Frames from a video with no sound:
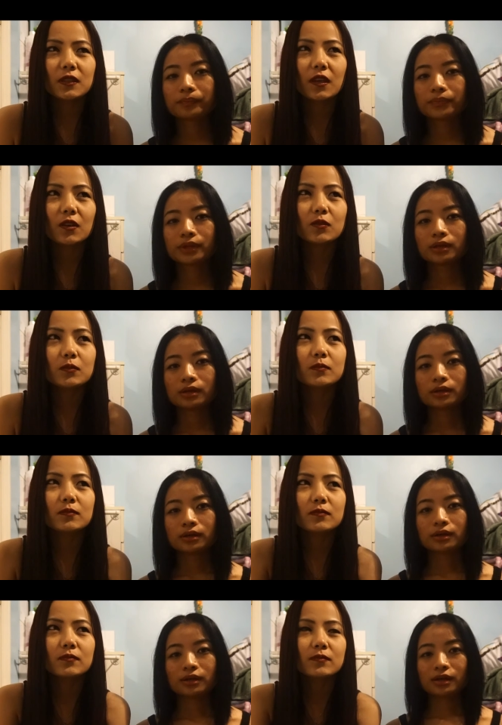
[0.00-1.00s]
Speaker 1: you know,
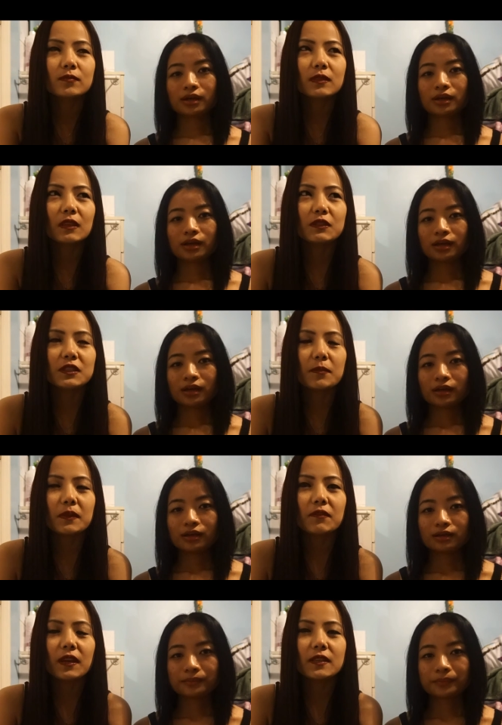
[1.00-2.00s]
give us some
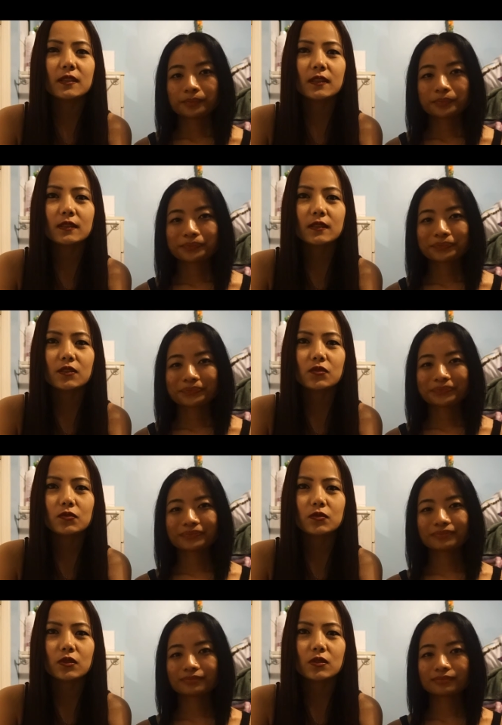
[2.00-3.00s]
advices and
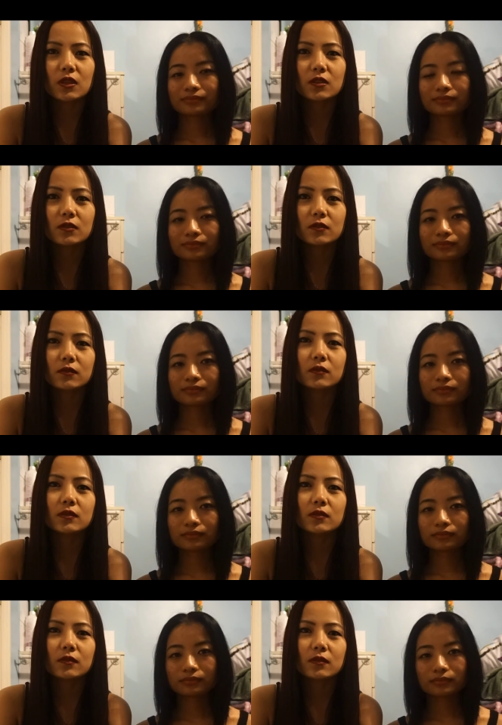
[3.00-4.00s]
suggestions
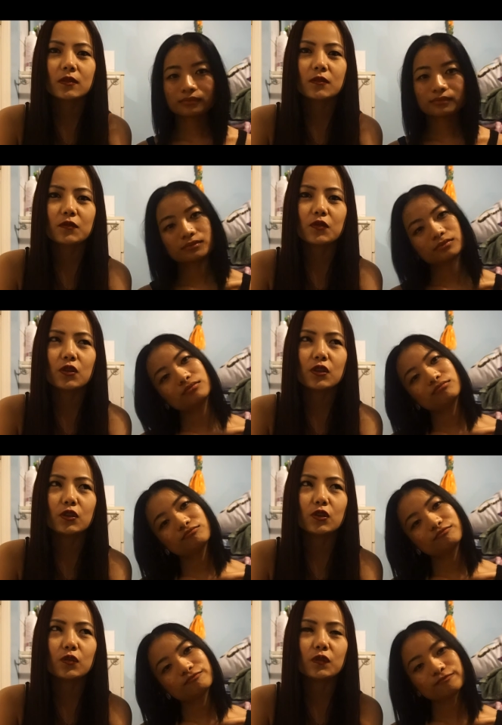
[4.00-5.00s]
or
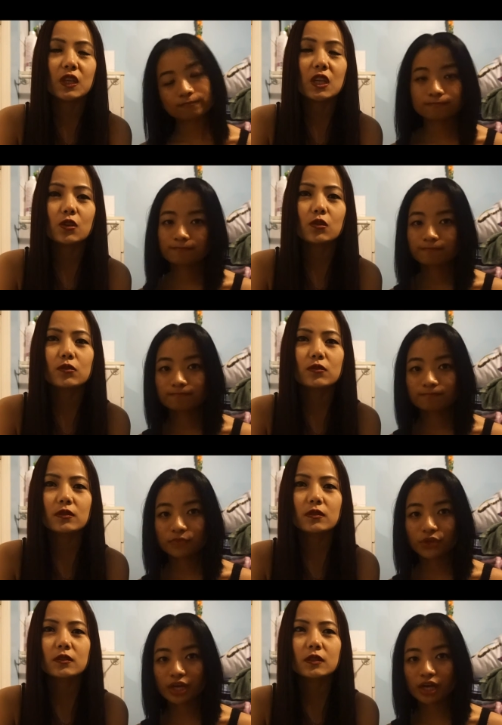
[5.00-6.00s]
new videos.
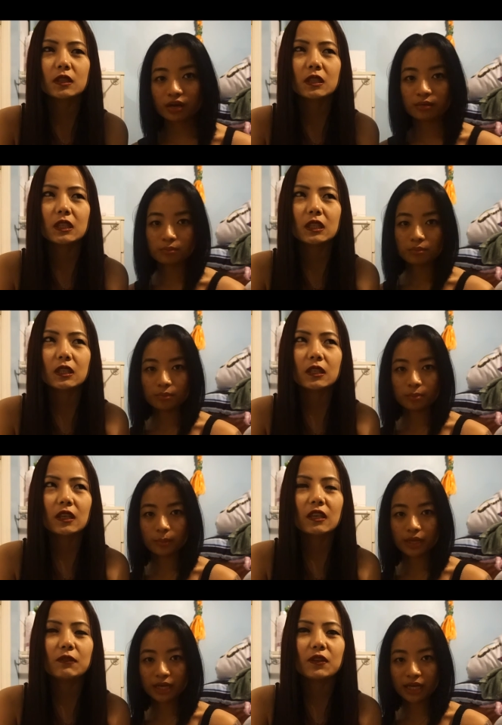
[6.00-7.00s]
Speaker 2: Yeah.
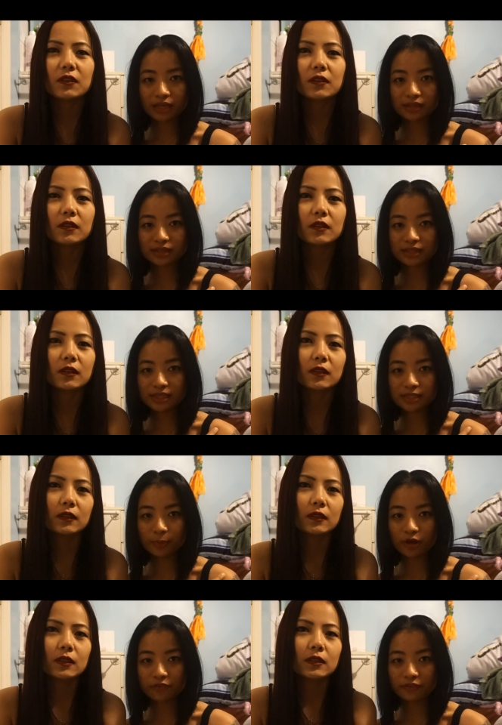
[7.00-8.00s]
And like, this
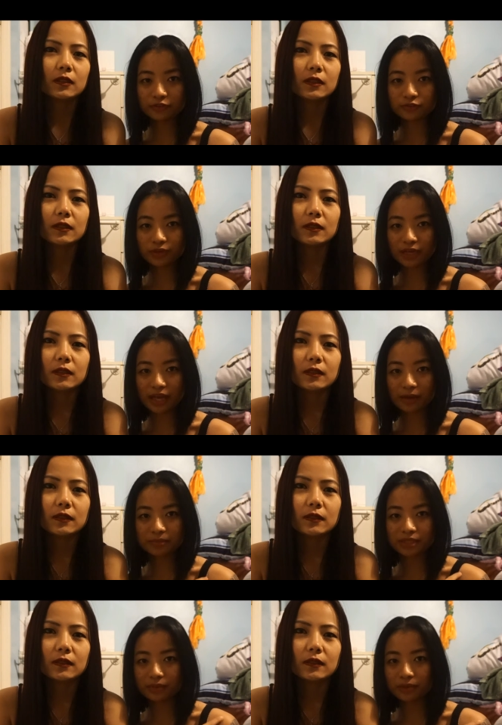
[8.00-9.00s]
part feels really
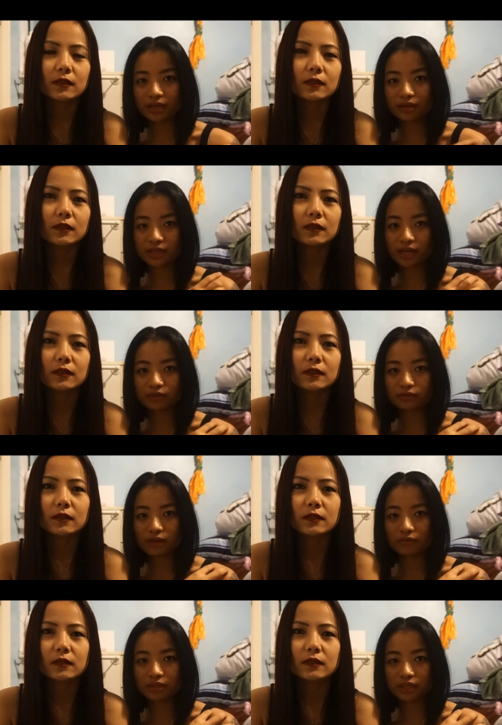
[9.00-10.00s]
empty. I want to get a tattoo
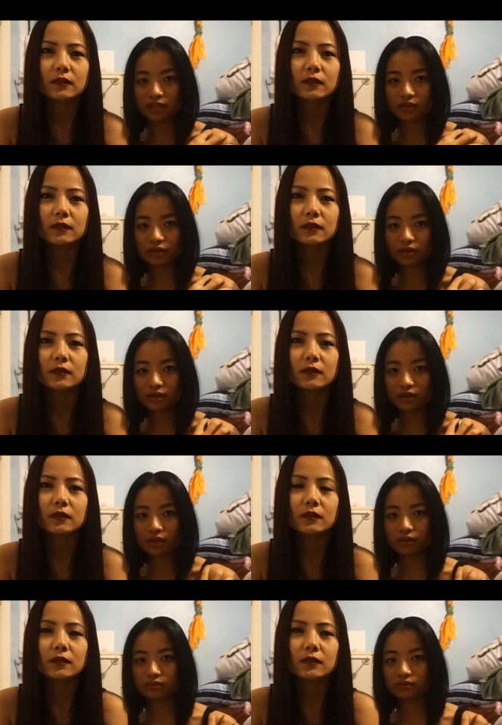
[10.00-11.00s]
around here, like,